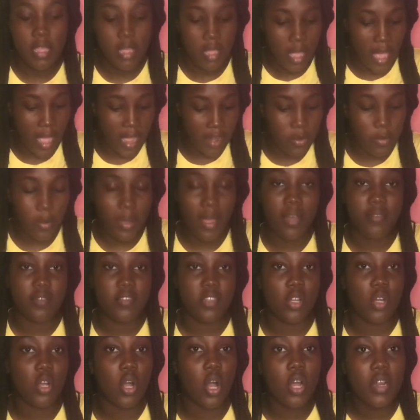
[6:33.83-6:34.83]
I don't have to
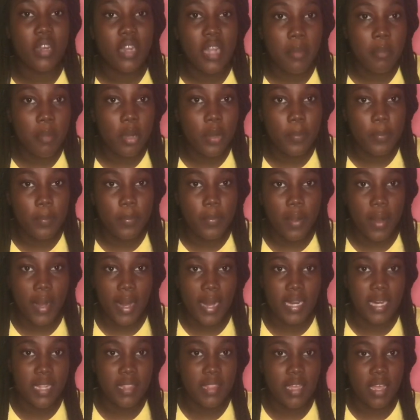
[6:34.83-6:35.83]
cut them up or
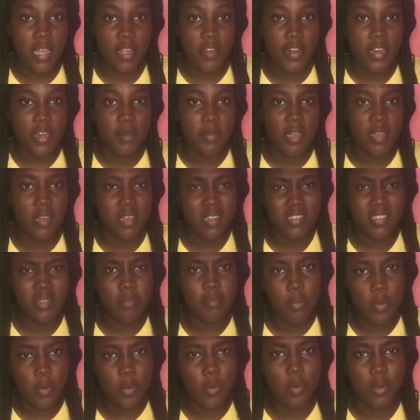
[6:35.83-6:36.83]
anything already because the
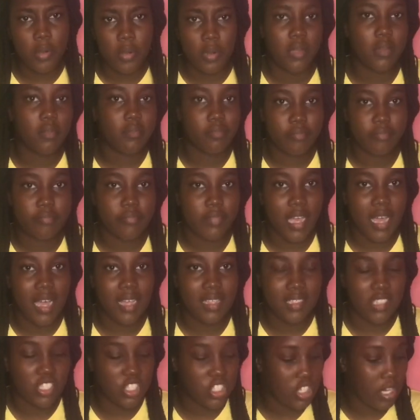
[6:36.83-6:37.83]
mold has
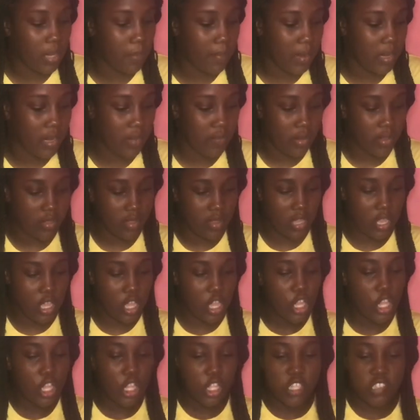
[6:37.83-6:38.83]
the shape and everything.
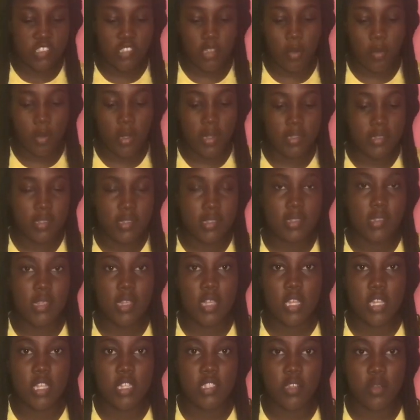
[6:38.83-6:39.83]
So I
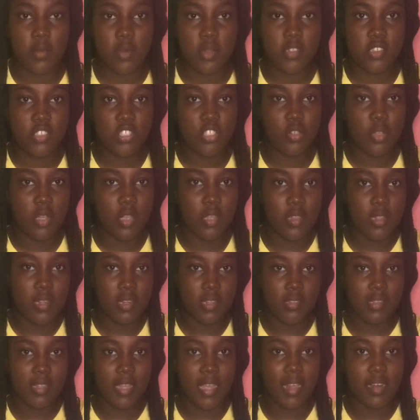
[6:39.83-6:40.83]
want to show you the
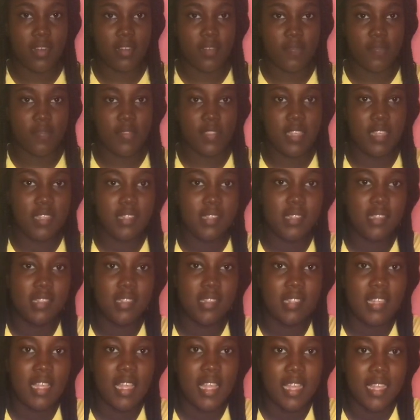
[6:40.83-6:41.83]
design of this.
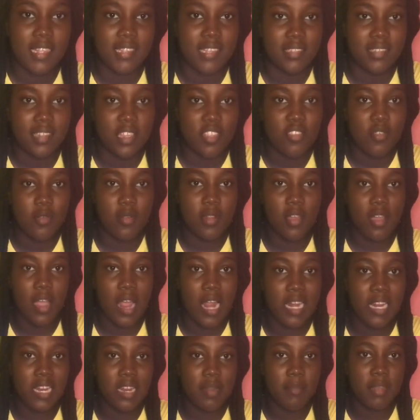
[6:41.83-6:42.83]
It has a unicorn
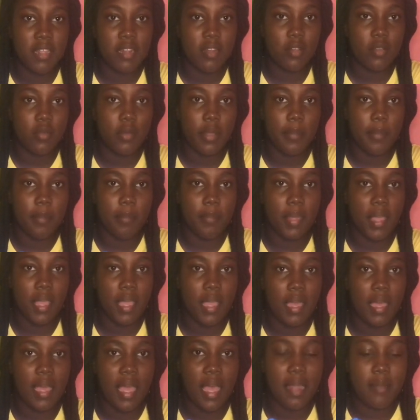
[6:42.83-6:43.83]
in the middle with
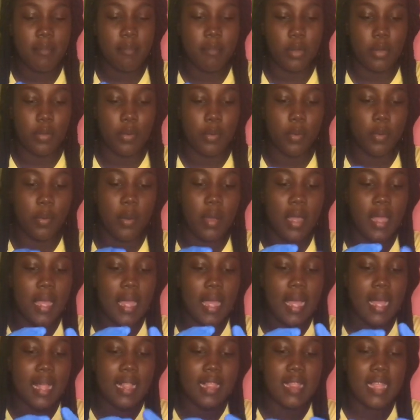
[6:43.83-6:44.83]
pink and blue.
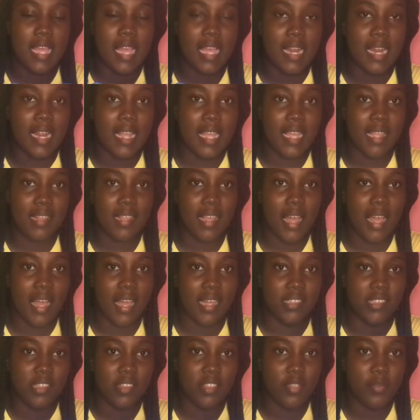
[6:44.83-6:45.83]
Then it has
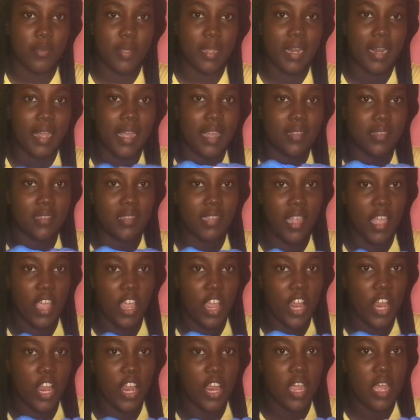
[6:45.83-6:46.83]
3 layers
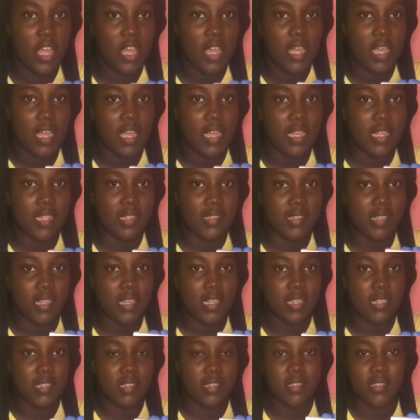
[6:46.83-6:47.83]
here. It
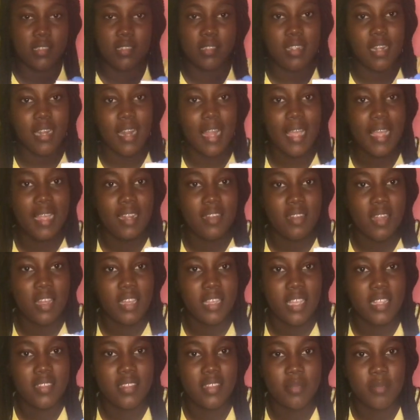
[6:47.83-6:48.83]
is the light not
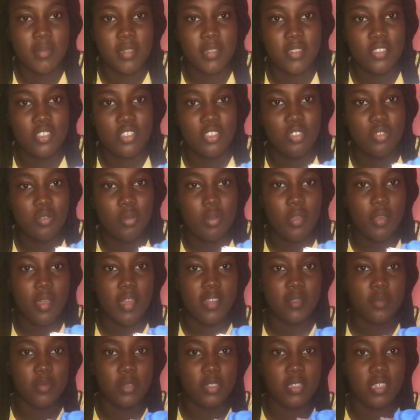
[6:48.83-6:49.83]
getting it to show you as
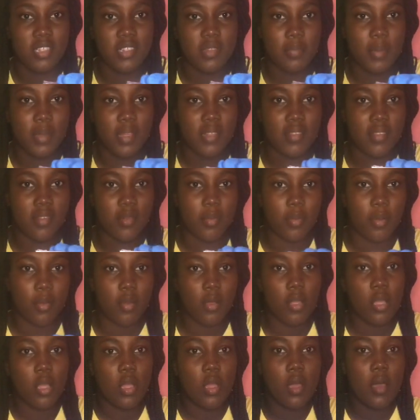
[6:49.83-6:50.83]
much as possible.
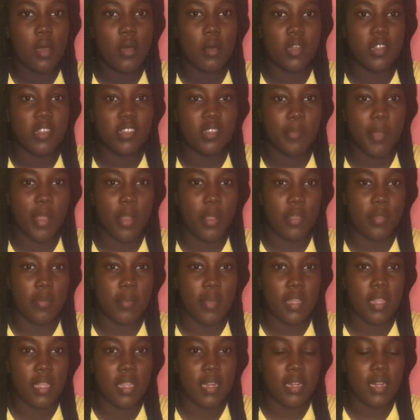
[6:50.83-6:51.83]
Just bear with me.
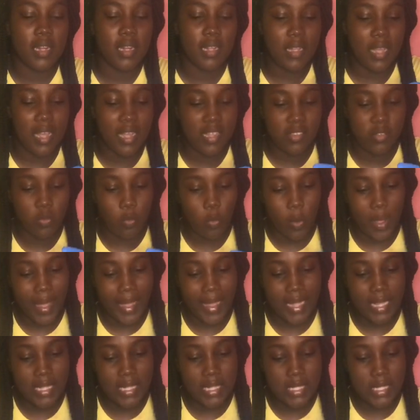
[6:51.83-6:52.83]
Then it has
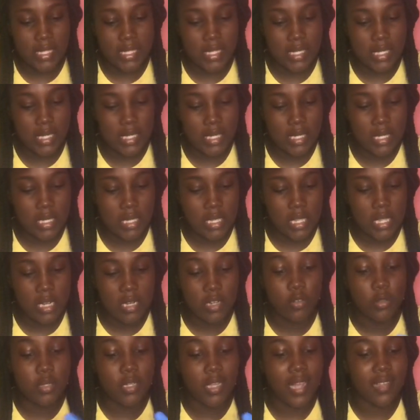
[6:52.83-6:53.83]
white. No,
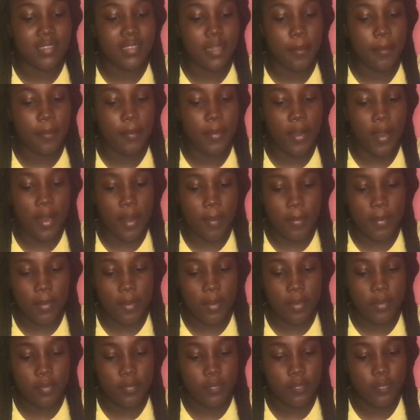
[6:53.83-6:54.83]
it has a
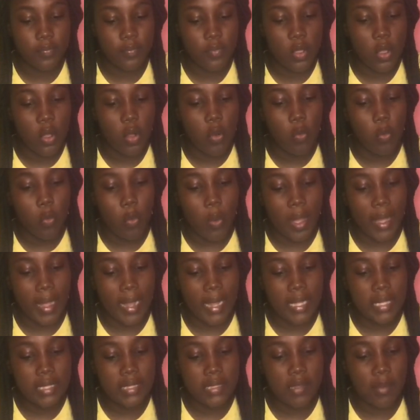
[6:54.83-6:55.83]
purple,
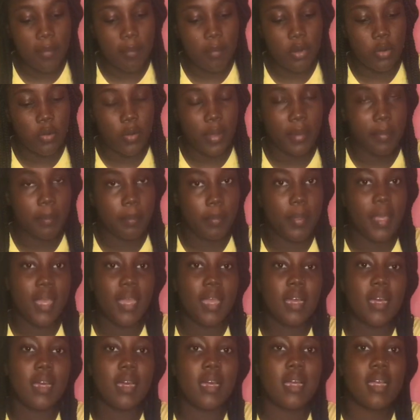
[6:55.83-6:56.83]
white, blue, and
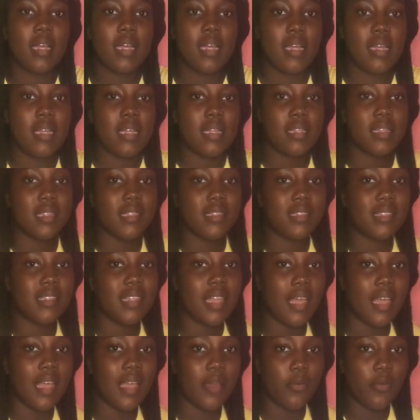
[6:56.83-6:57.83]
pink
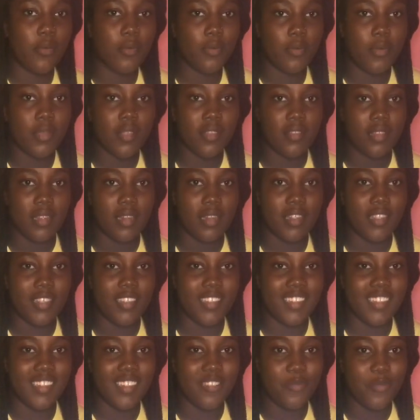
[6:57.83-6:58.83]
design. Oh, you see it, you see
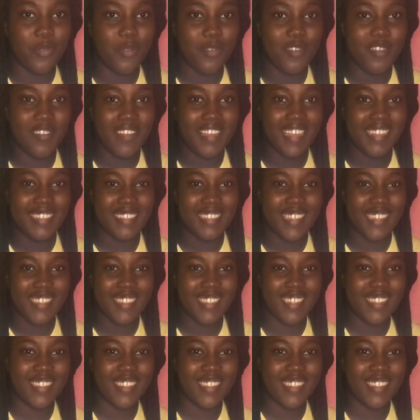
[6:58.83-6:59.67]
it. Oh, yes, yes, yes.